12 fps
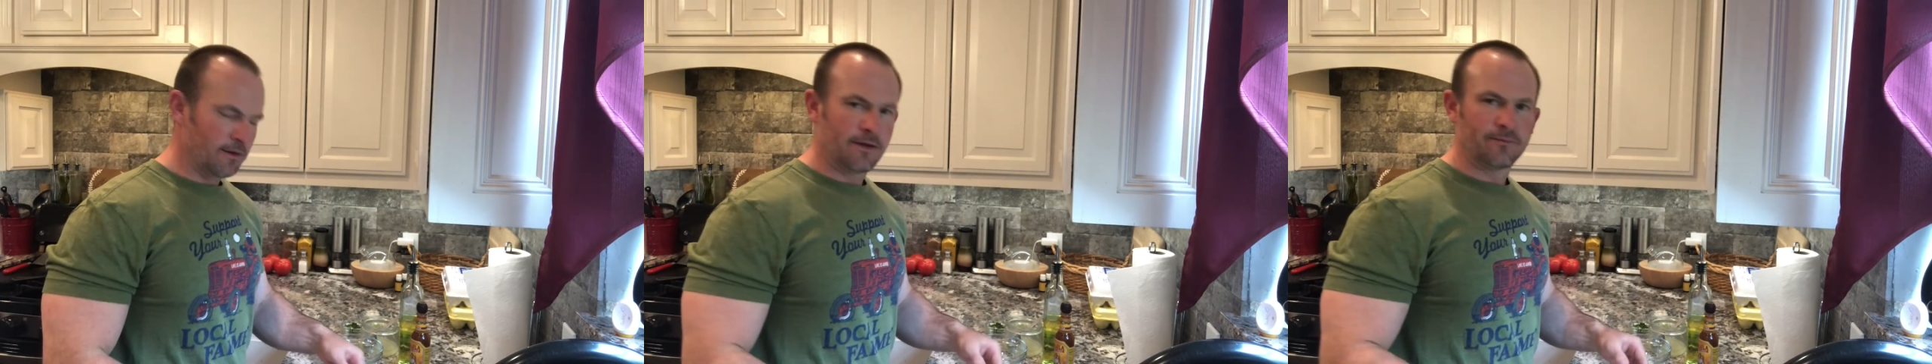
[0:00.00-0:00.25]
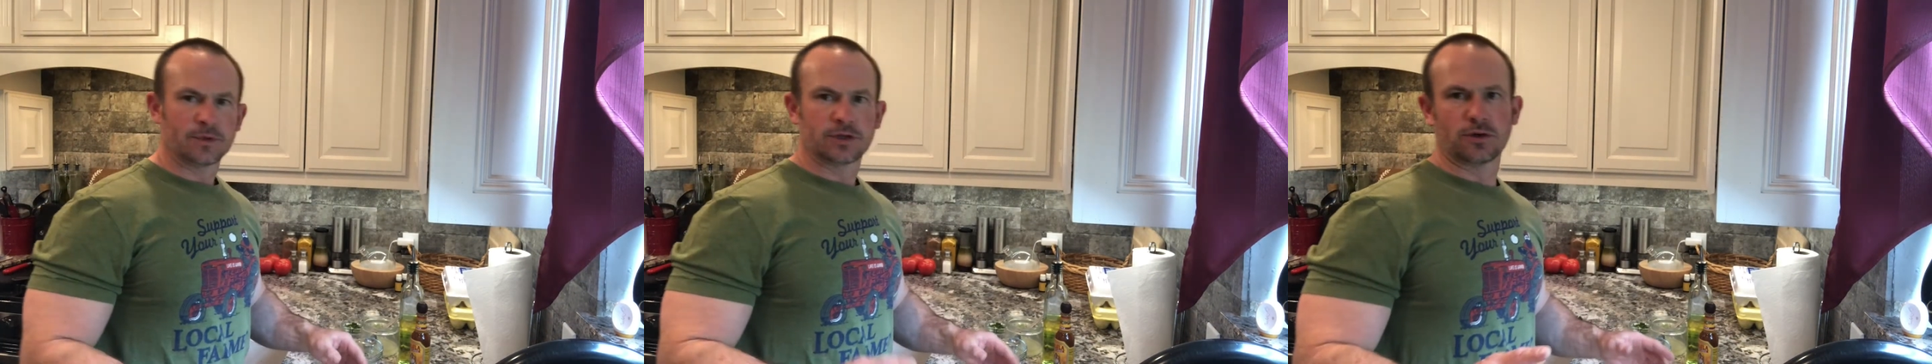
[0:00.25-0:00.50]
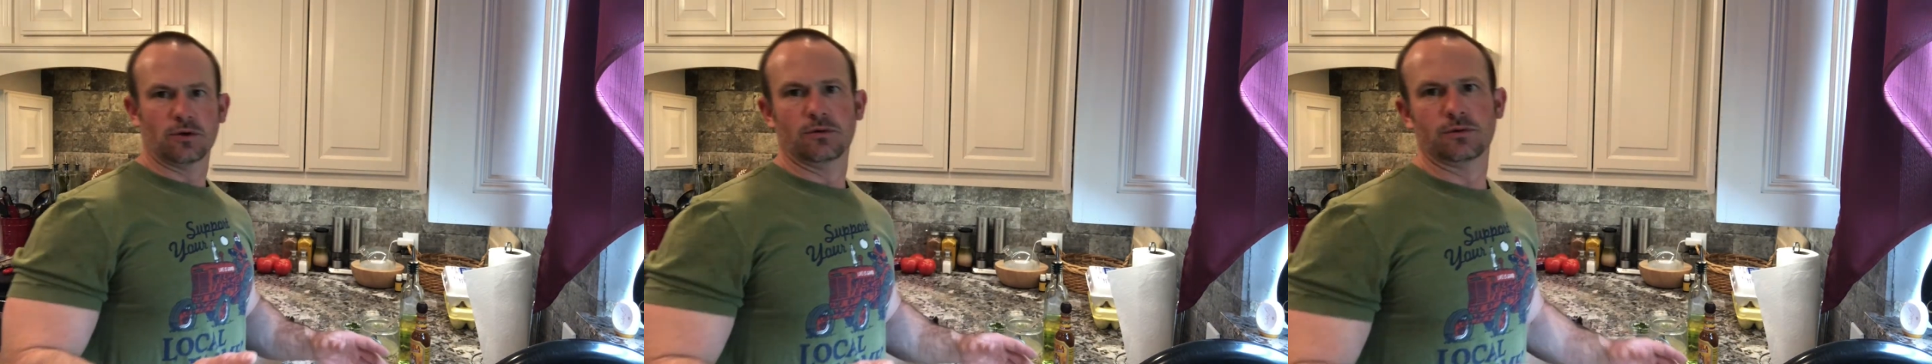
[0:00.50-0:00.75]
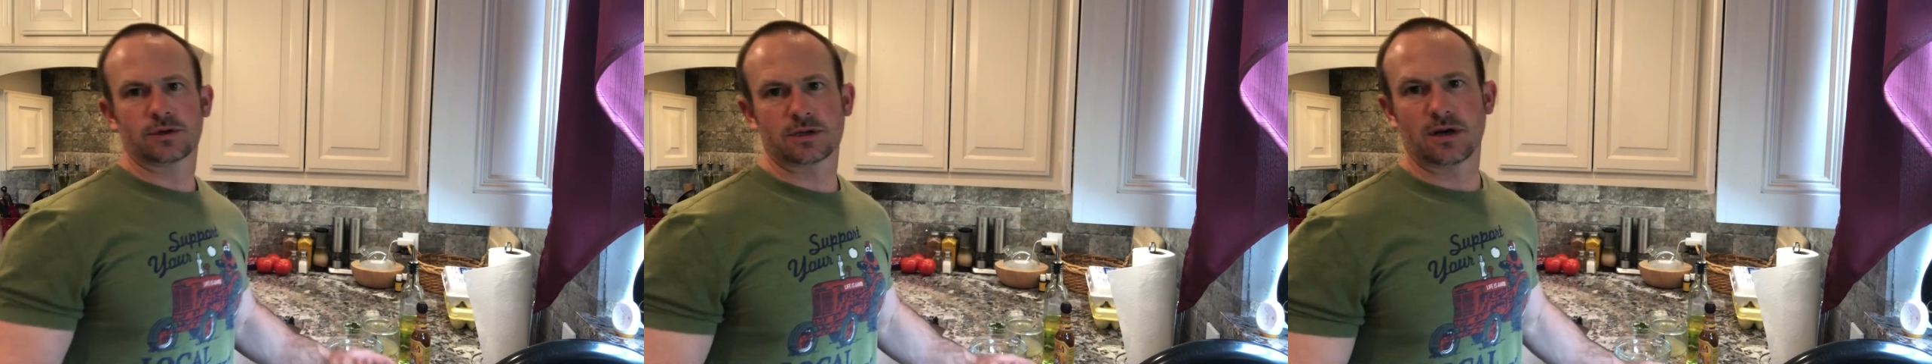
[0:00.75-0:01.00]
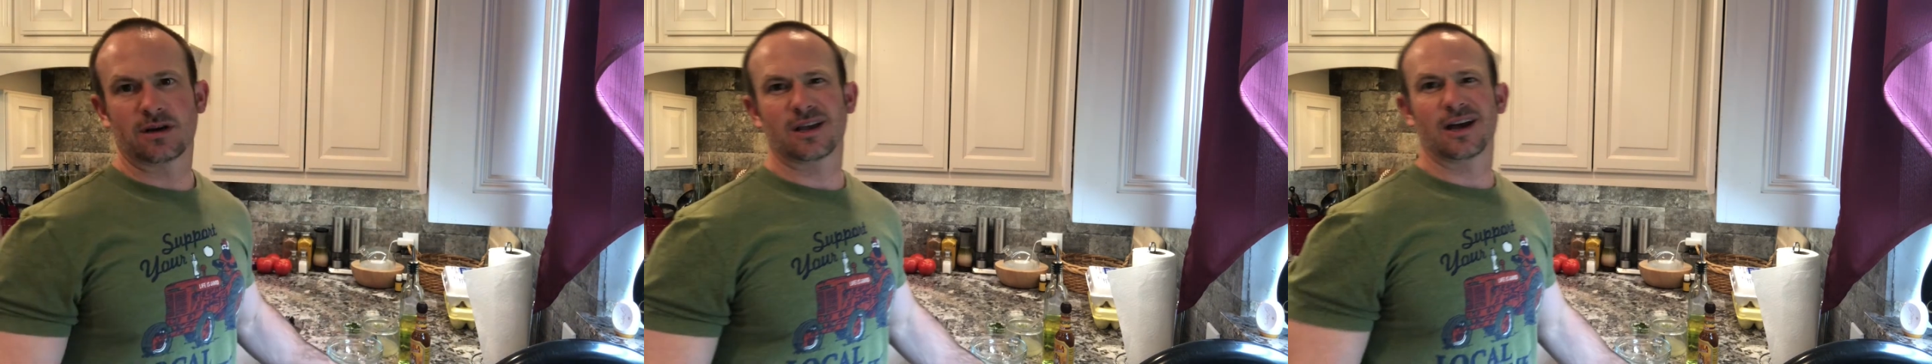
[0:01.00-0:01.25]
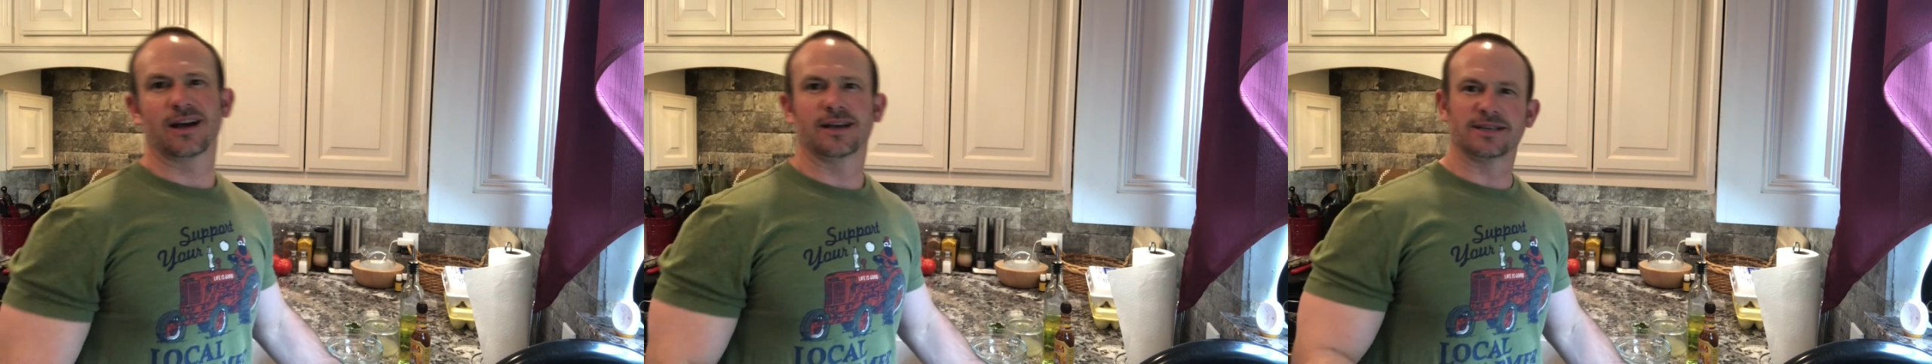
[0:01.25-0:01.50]
So
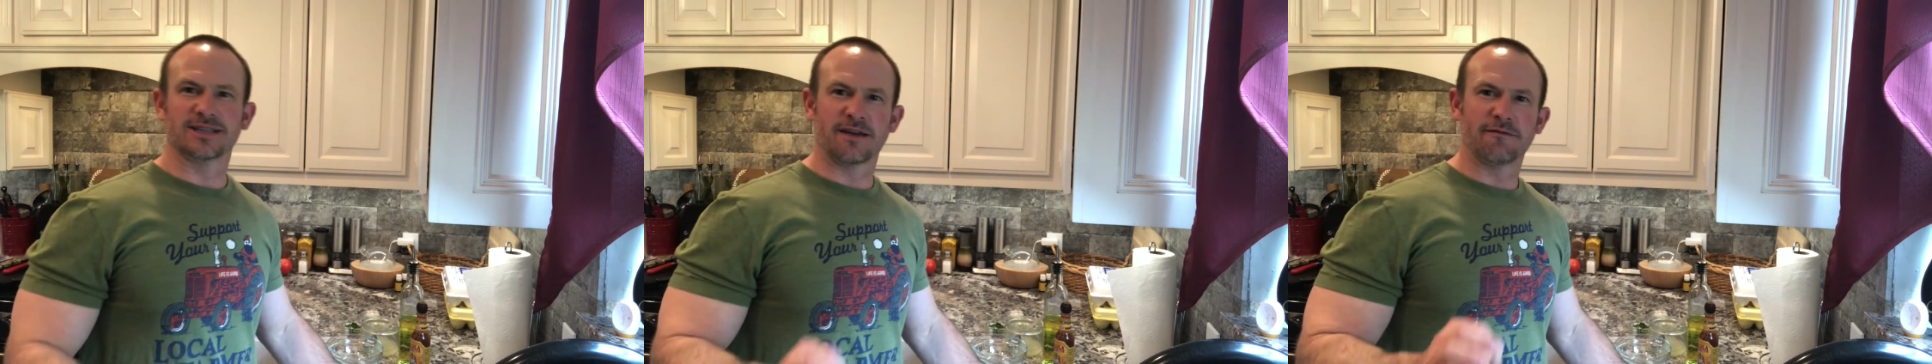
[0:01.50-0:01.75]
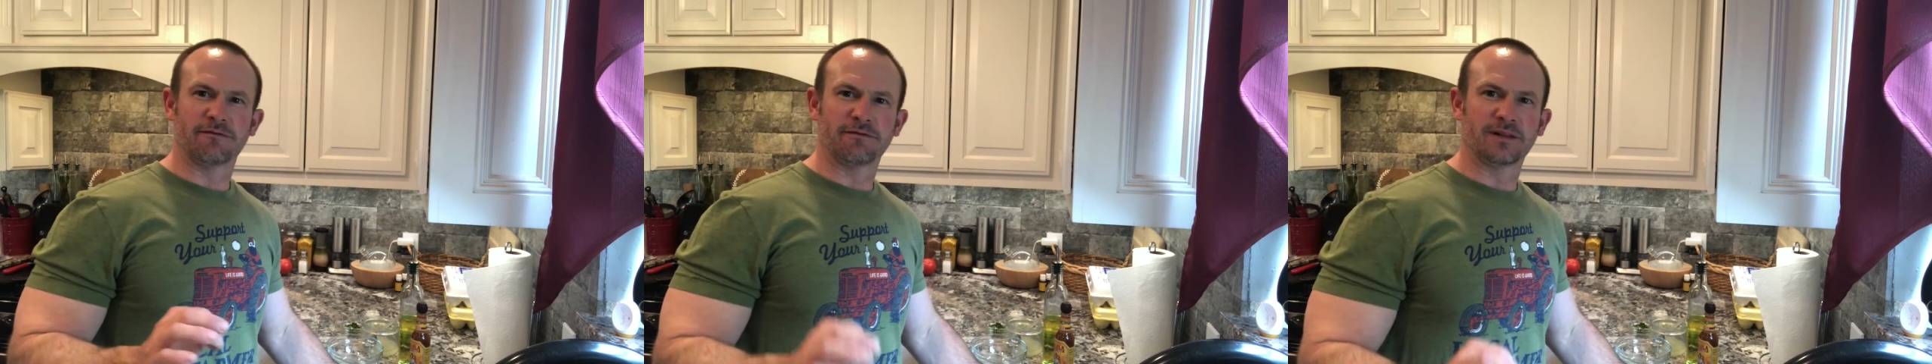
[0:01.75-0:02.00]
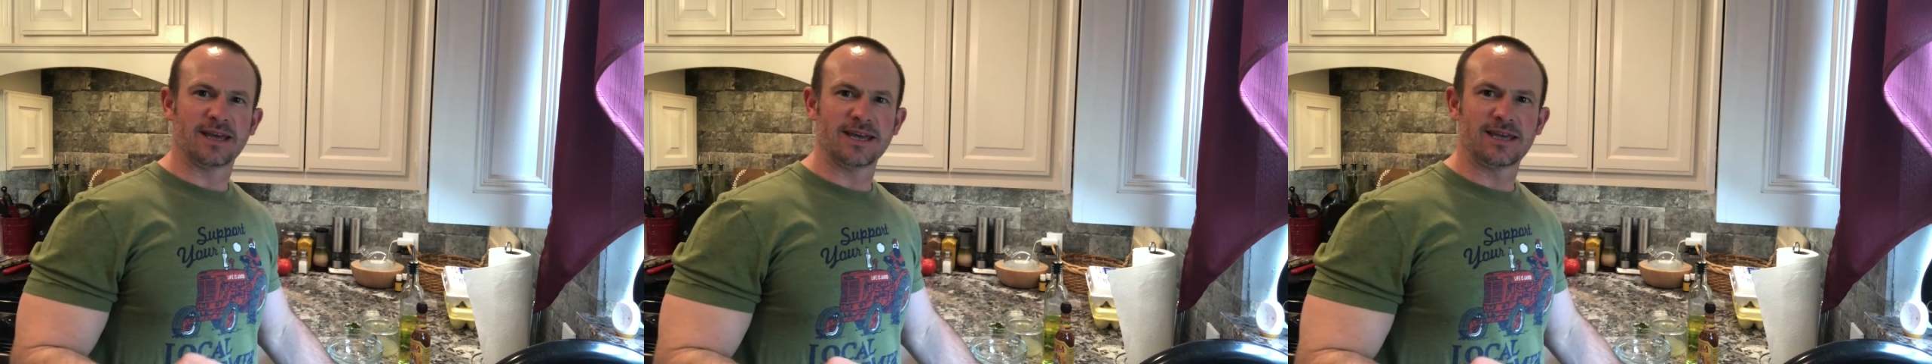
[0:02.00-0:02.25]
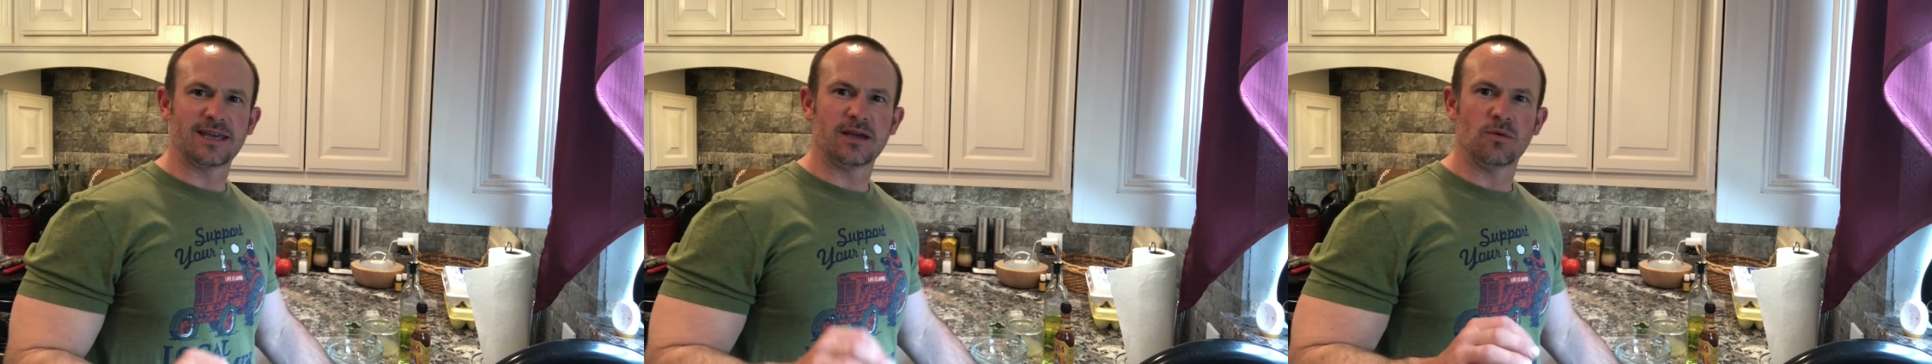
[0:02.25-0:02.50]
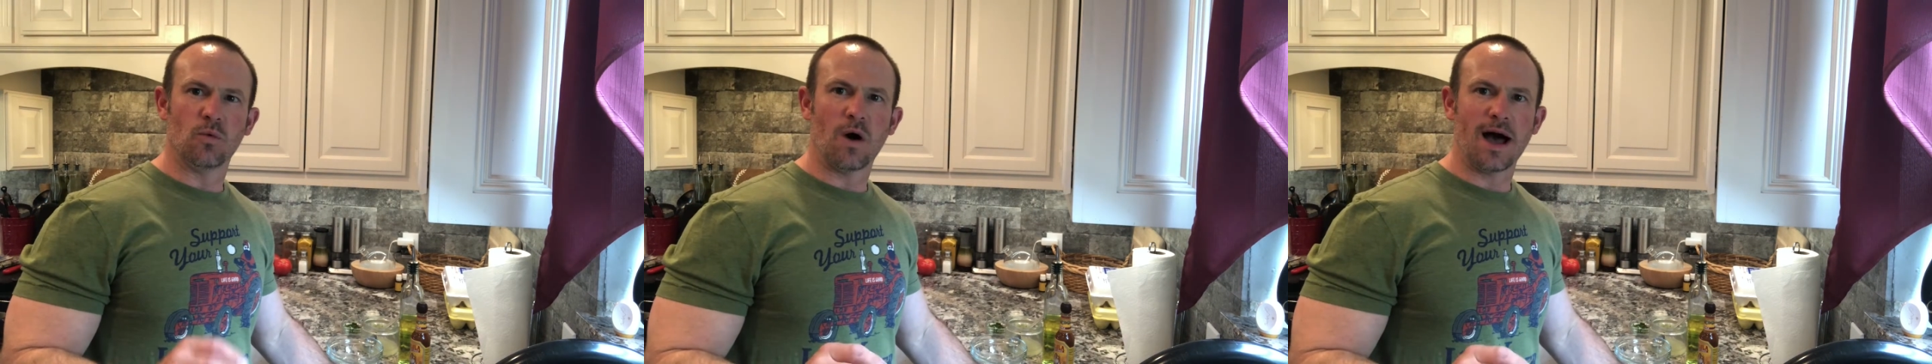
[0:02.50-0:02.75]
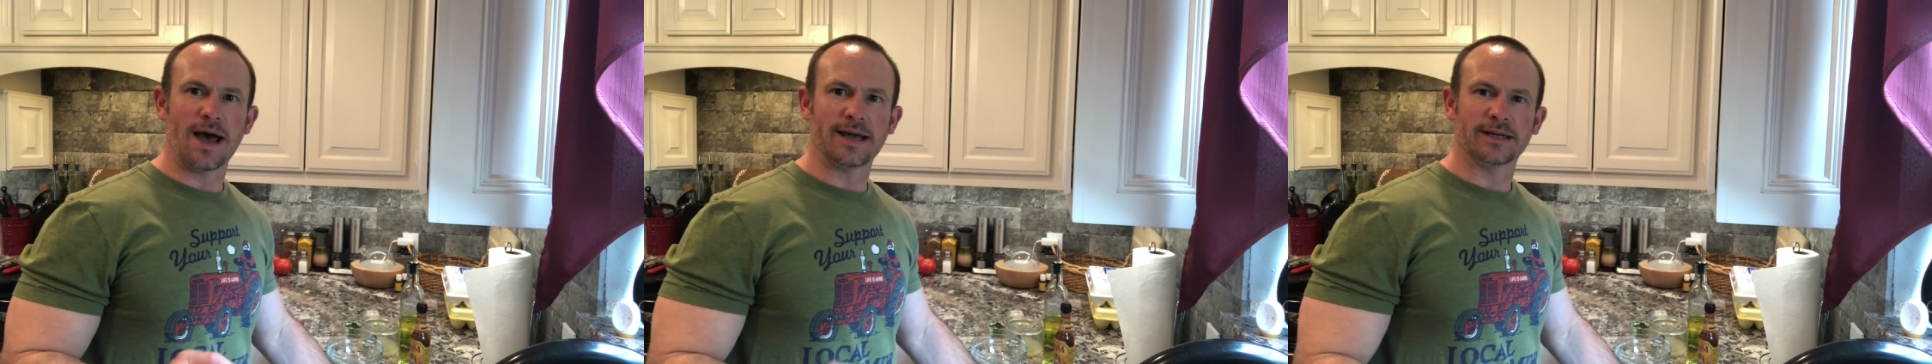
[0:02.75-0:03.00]
saugeye is a flaky
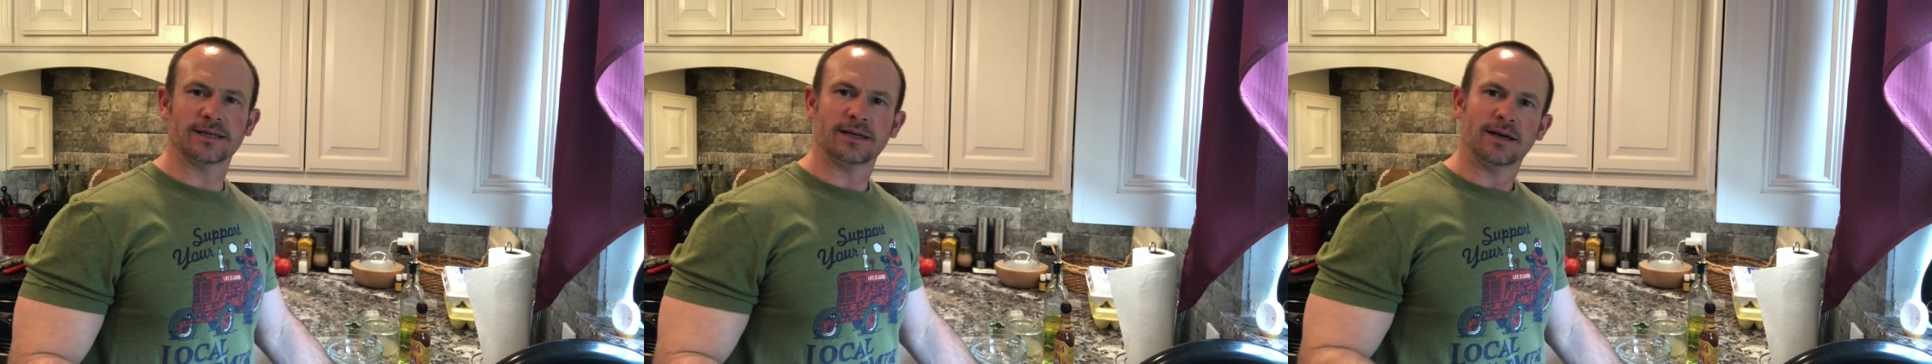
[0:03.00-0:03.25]
white,